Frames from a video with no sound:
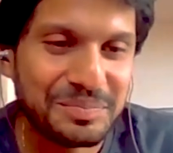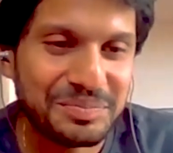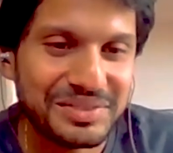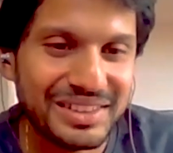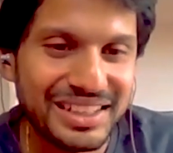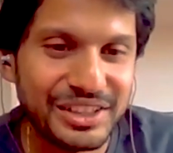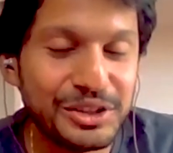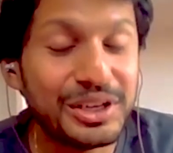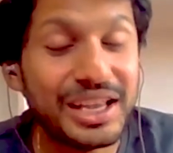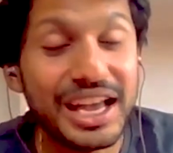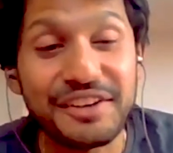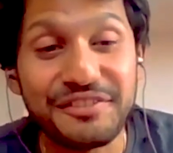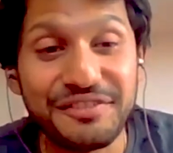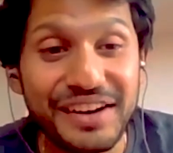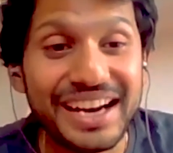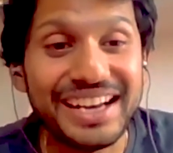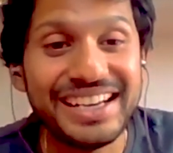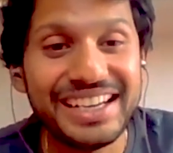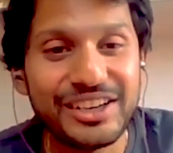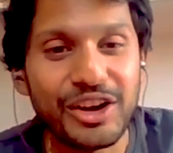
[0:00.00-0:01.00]
yeah,
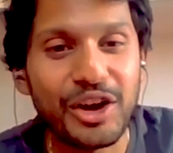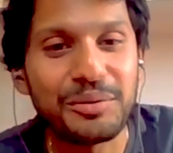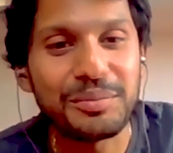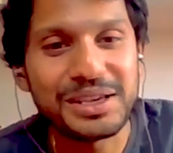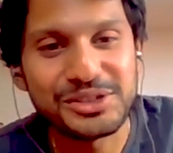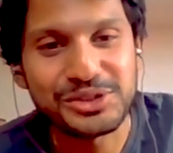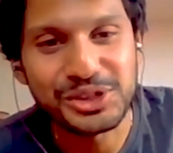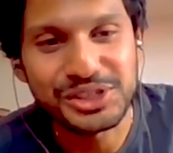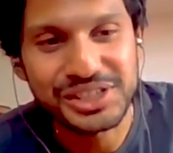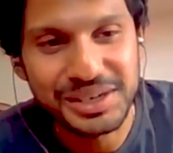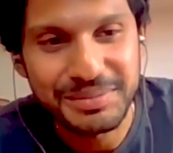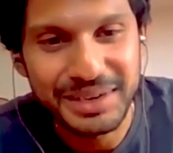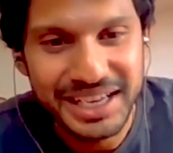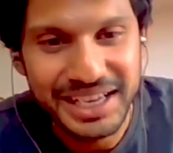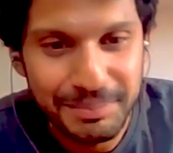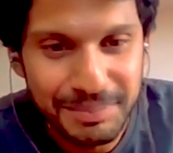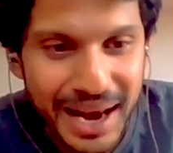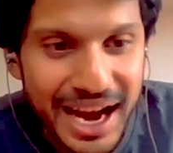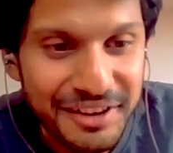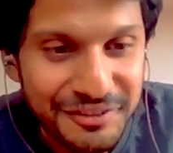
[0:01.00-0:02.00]
you can find it on my
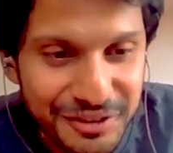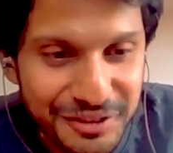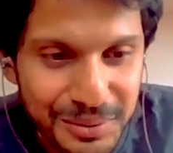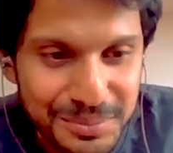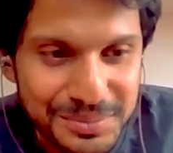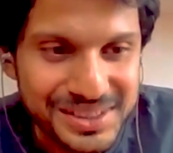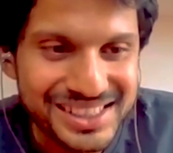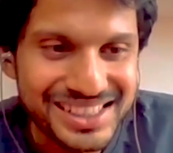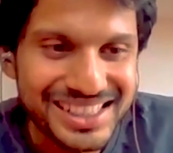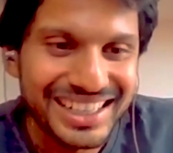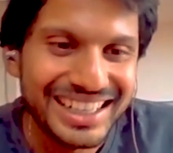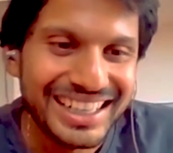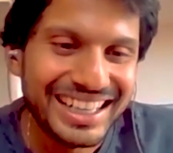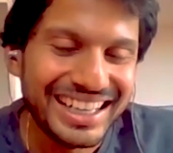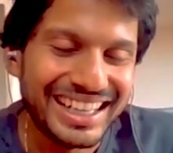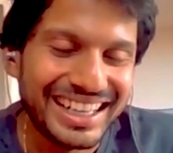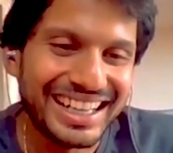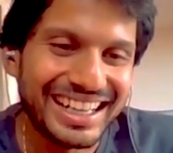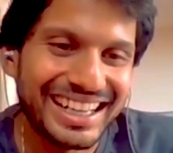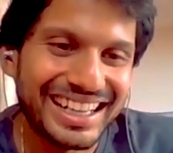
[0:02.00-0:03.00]
social media
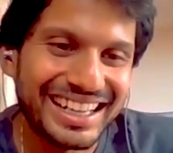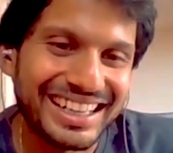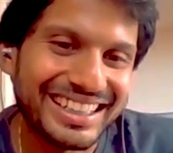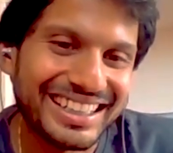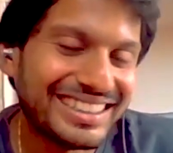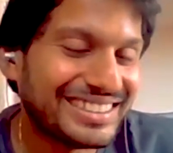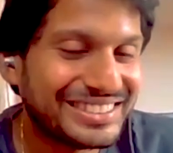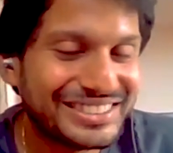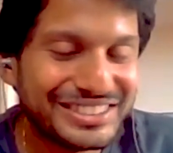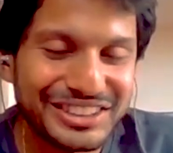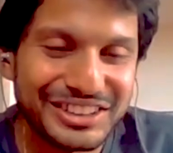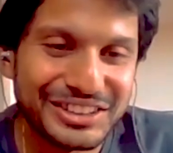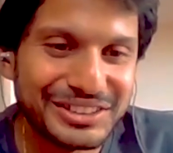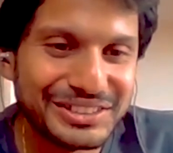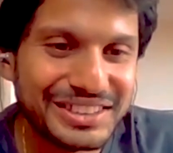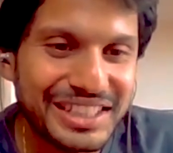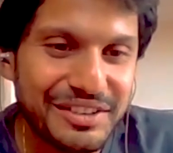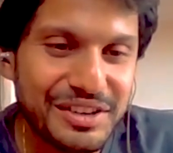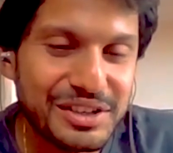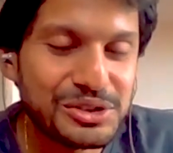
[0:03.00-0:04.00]
platforms.
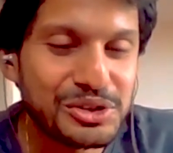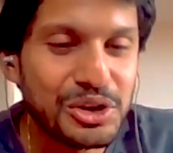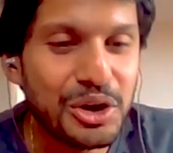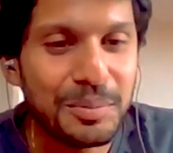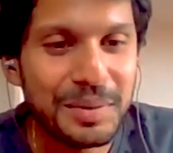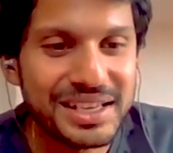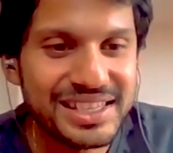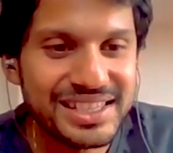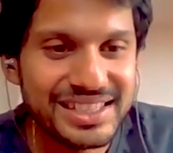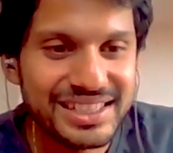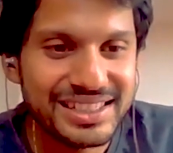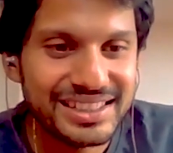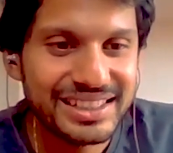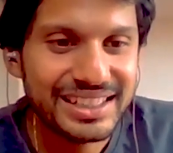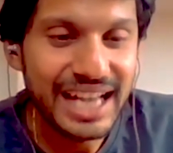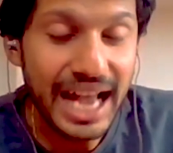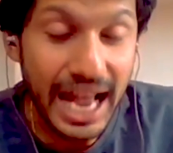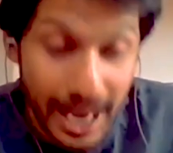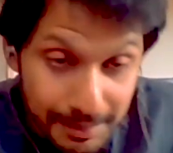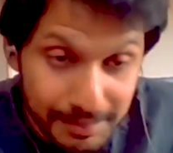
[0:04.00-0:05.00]
So there are so
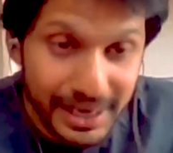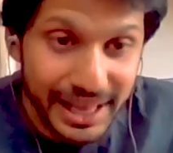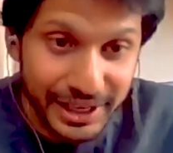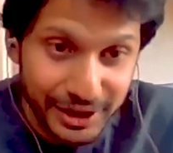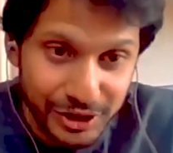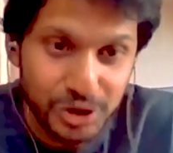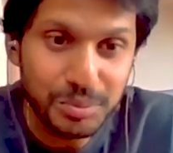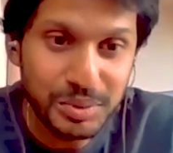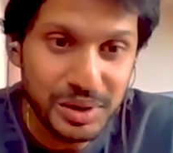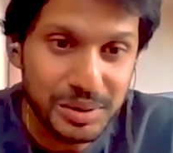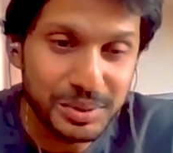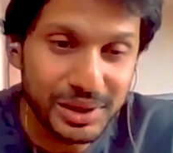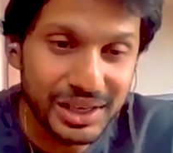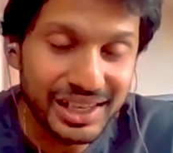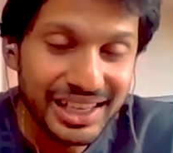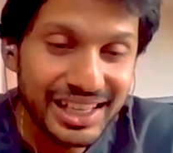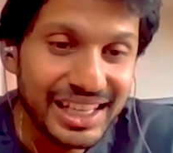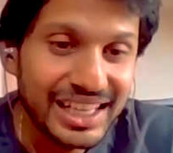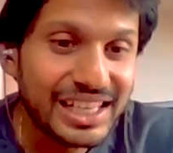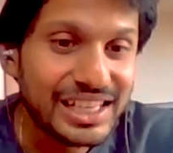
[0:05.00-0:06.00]
much. I'm like
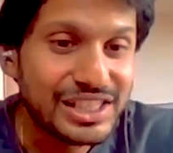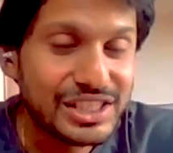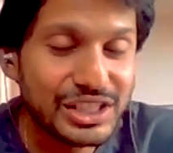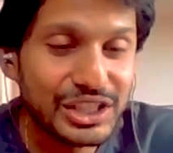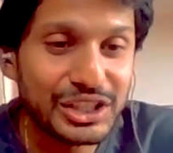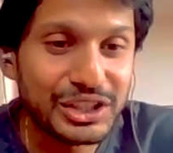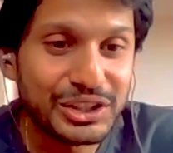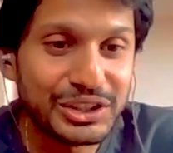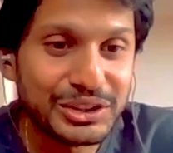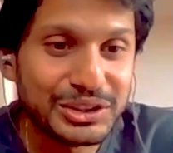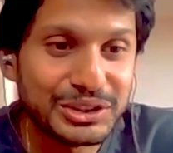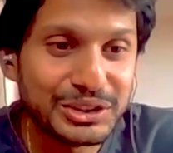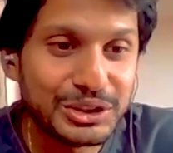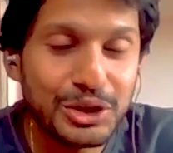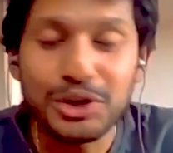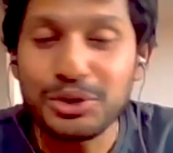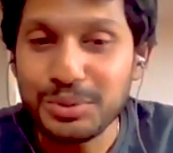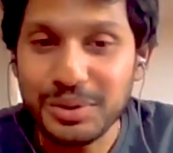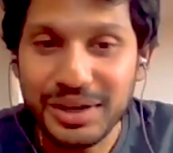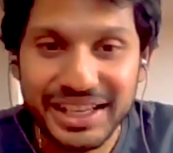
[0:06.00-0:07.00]
you people.
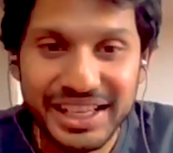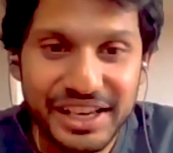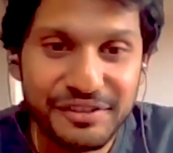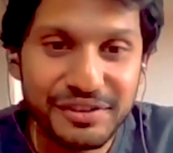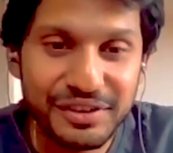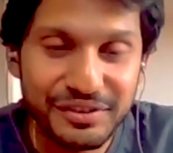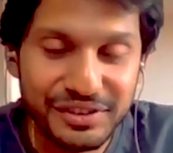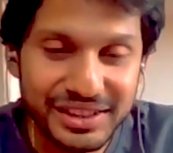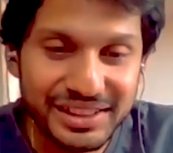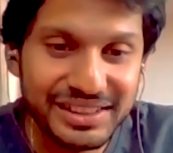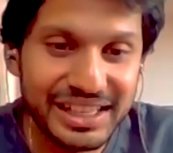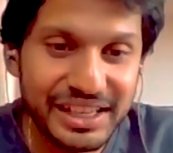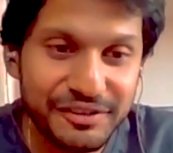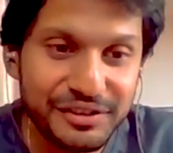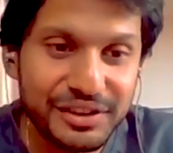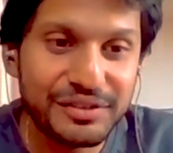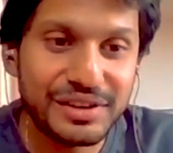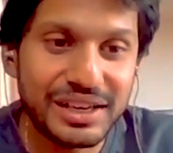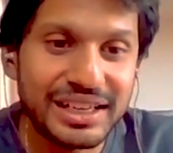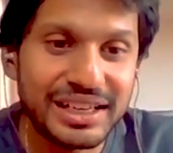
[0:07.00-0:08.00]
So don't worry,
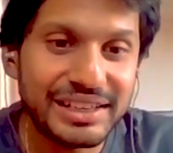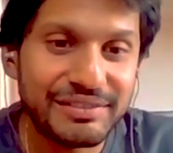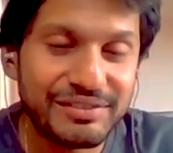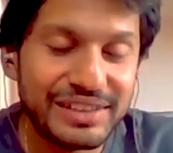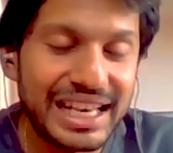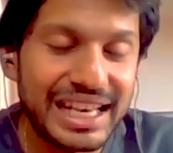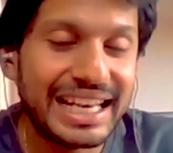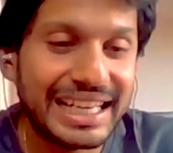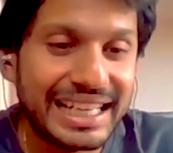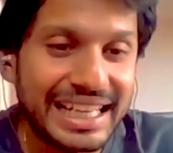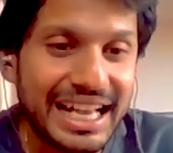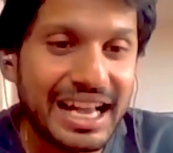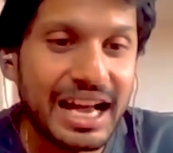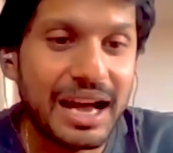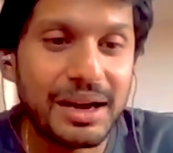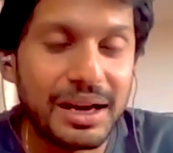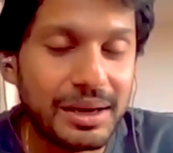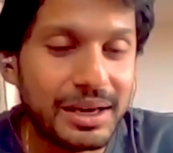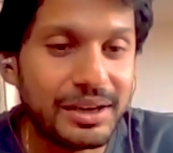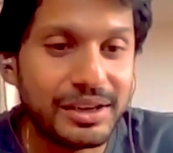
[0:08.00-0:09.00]
everyone
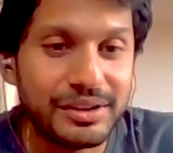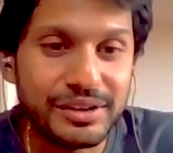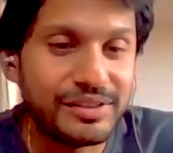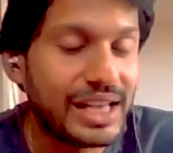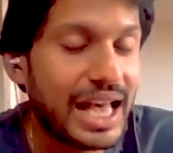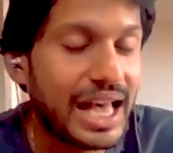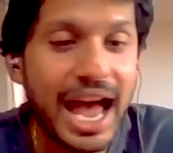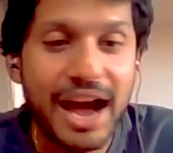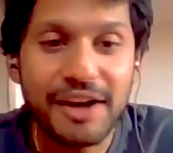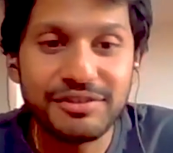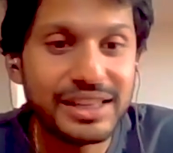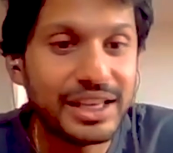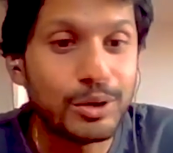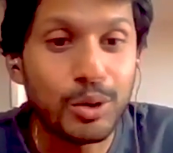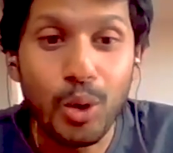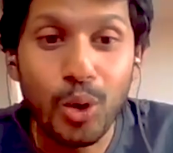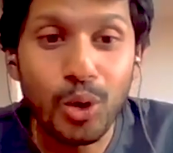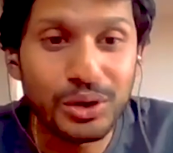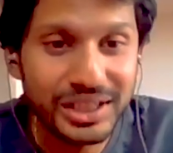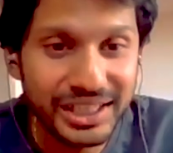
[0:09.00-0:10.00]
will
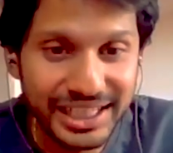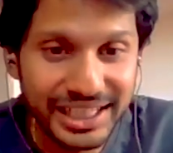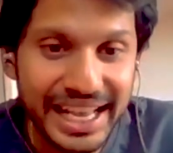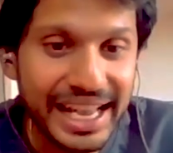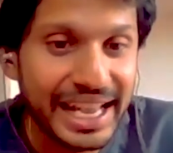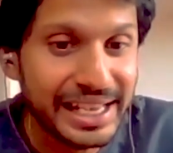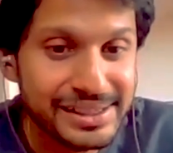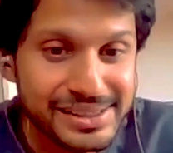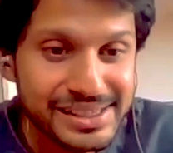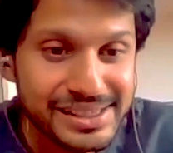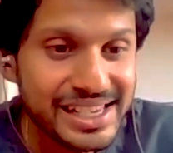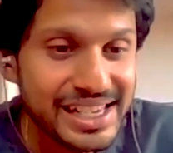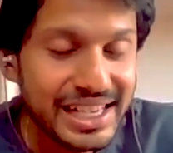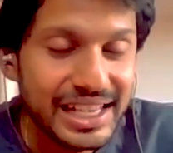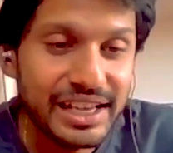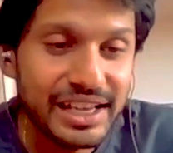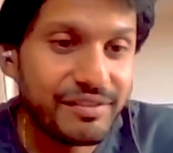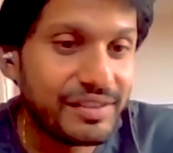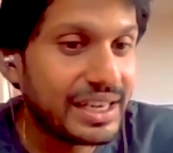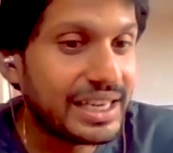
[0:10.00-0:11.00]
have their own
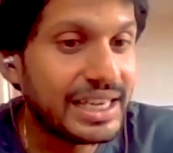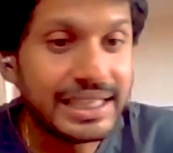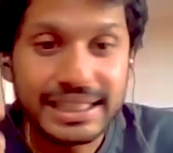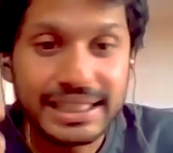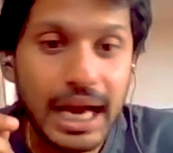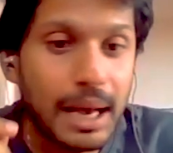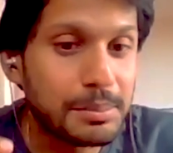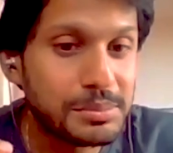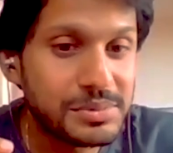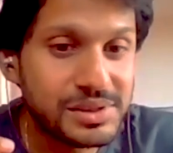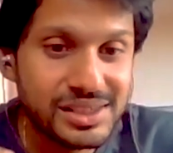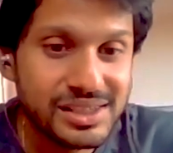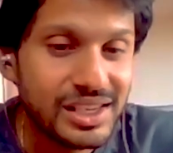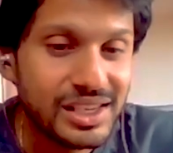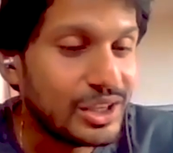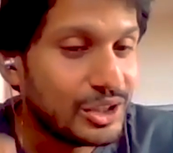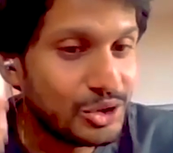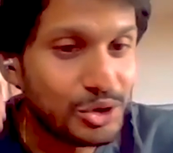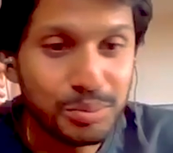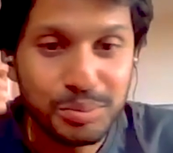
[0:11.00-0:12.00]
days. When it
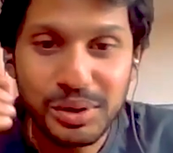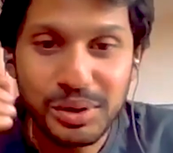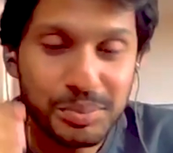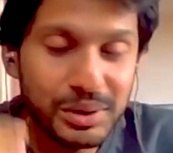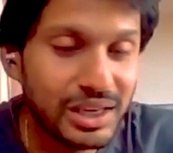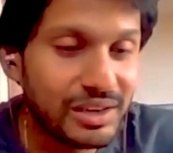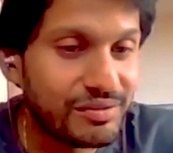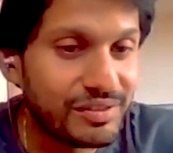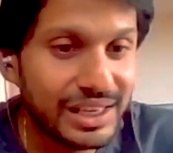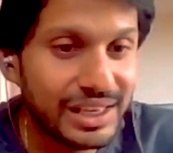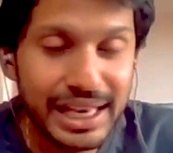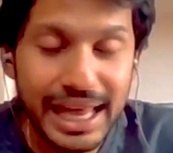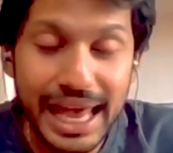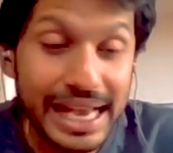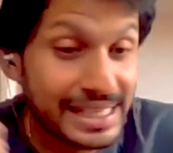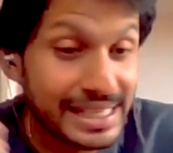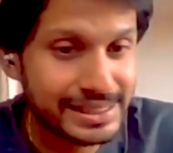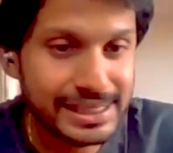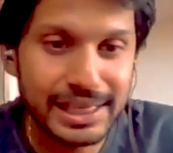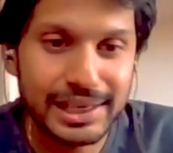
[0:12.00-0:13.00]
comes, you people
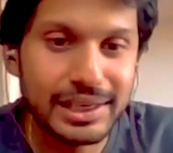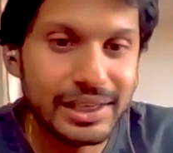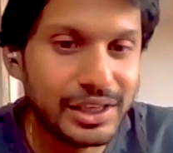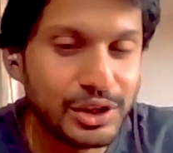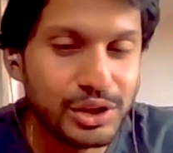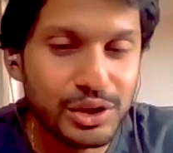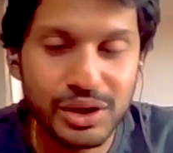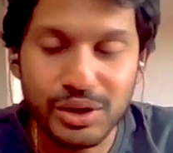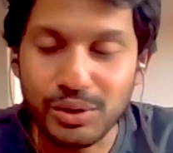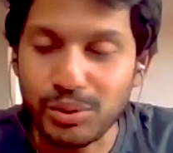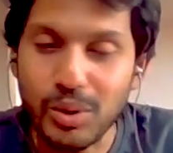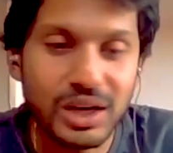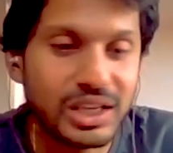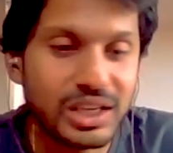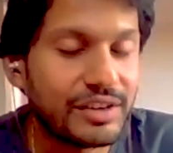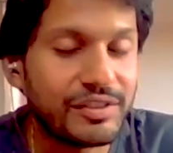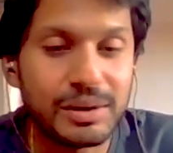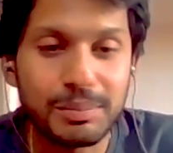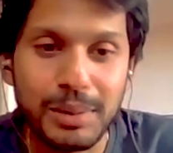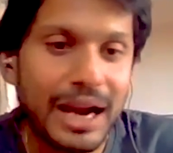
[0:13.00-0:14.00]
will excel in
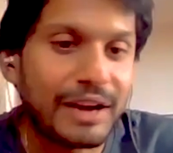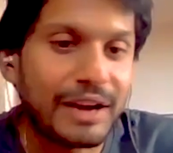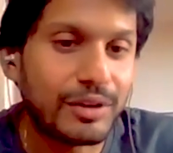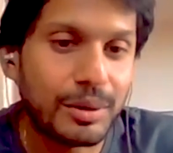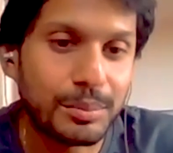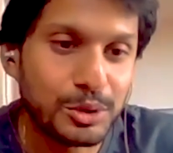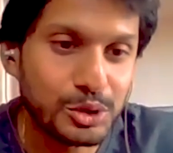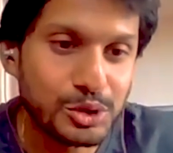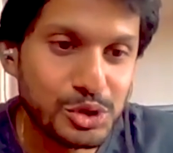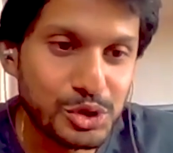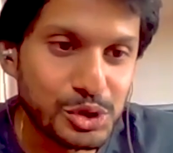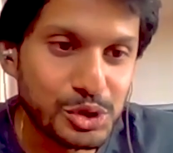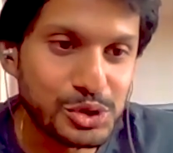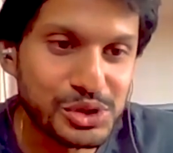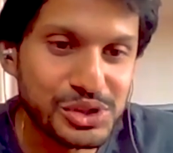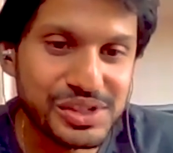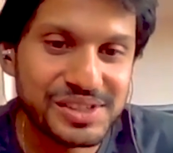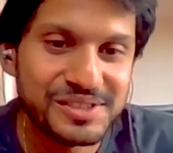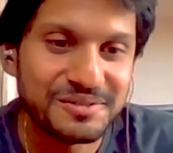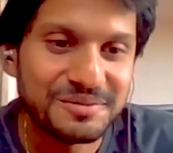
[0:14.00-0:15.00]
your whatever platform
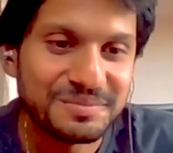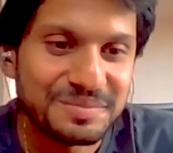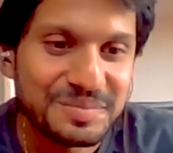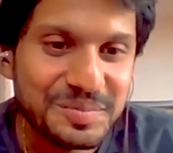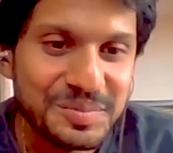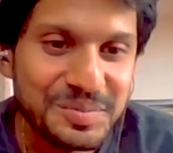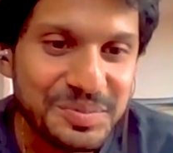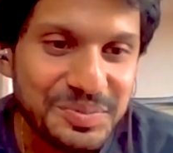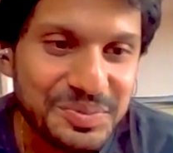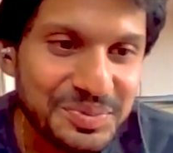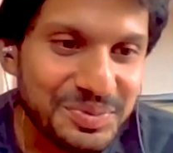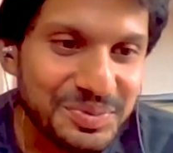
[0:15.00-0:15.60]
you choose.